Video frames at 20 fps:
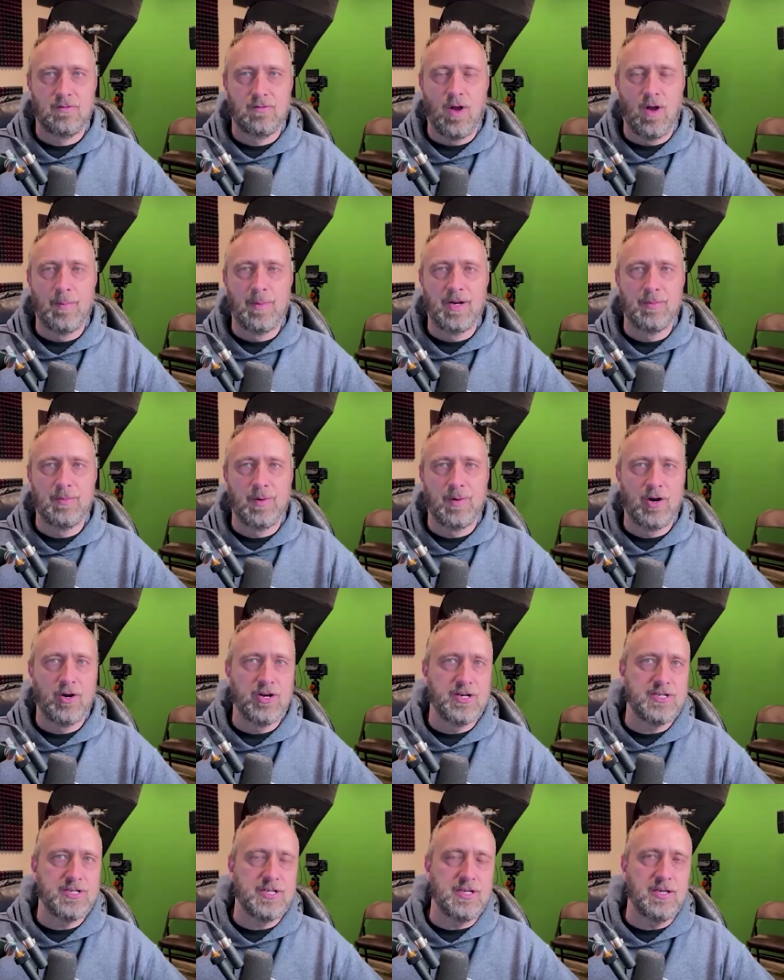Ramana
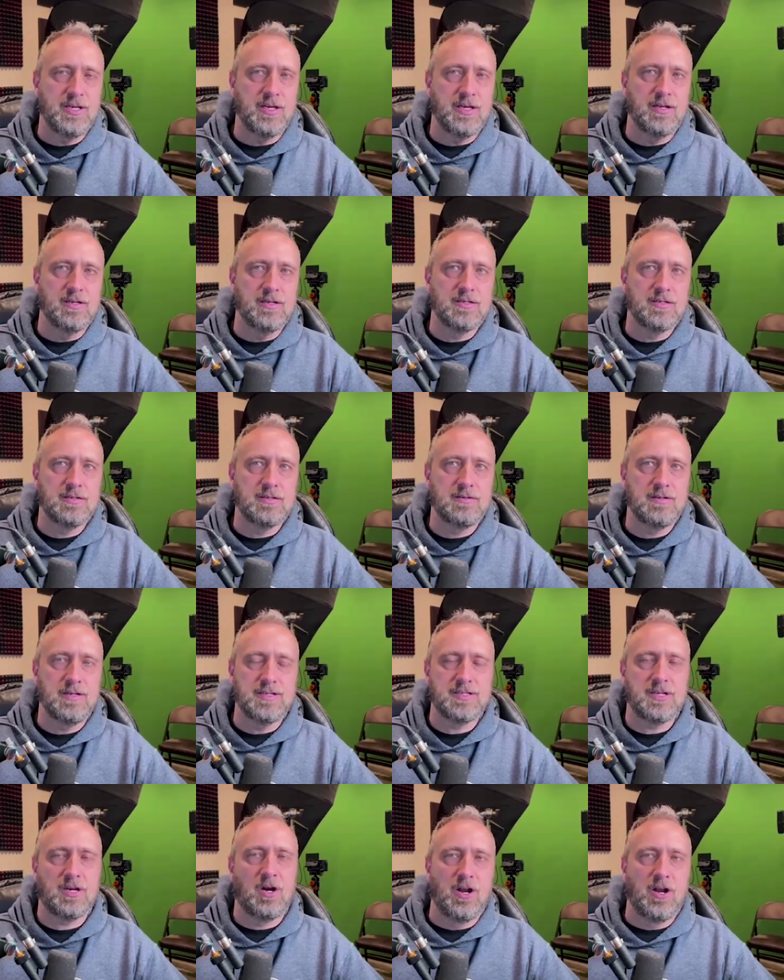Maharishi and
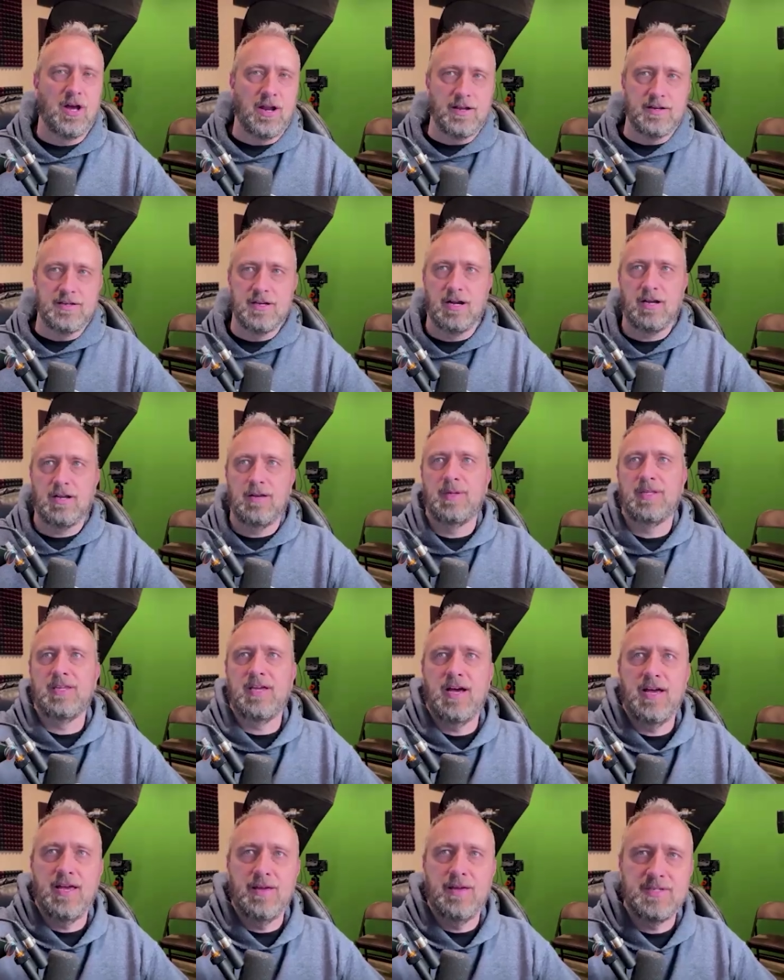Nisargadatta talking about
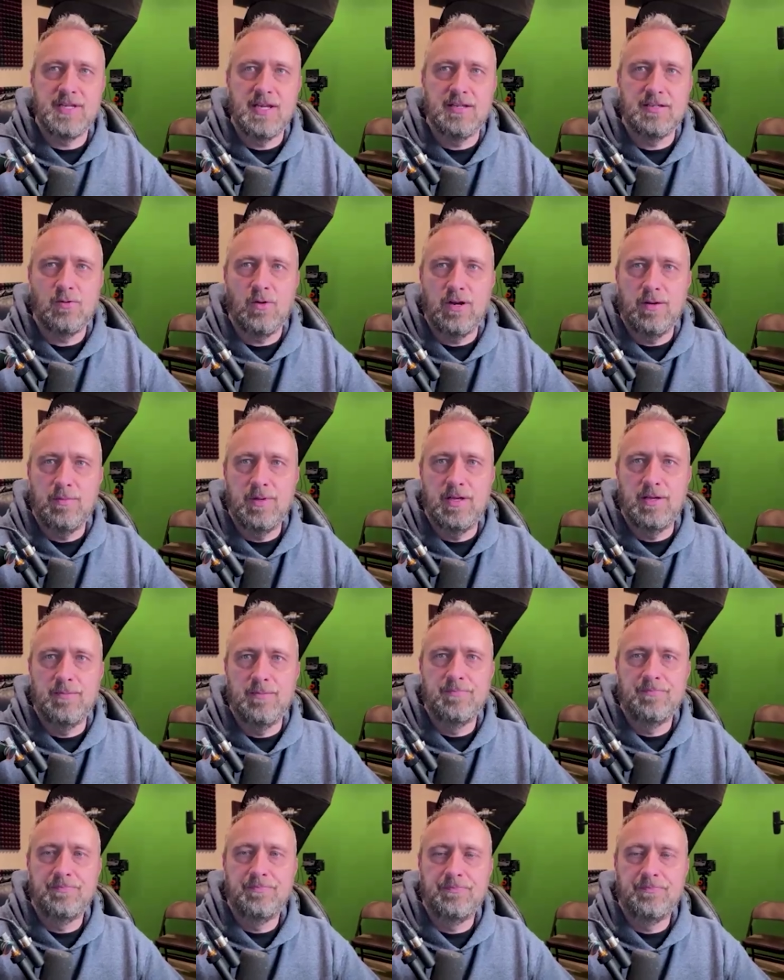the I am sense quite a bit.